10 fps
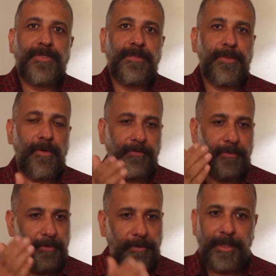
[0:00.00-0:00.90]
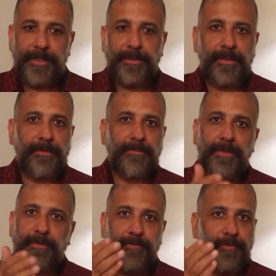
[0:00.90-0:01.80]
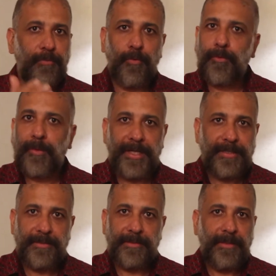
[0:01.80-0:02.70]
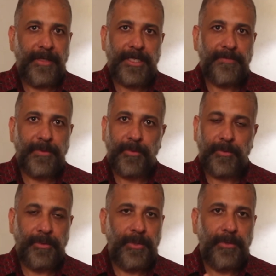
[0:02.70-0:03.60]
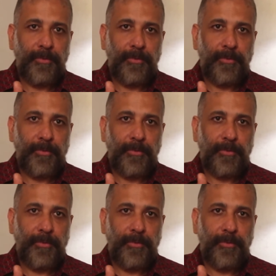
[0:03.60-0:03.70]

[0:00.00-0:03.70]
possible of the location, the 4 whys, as we know,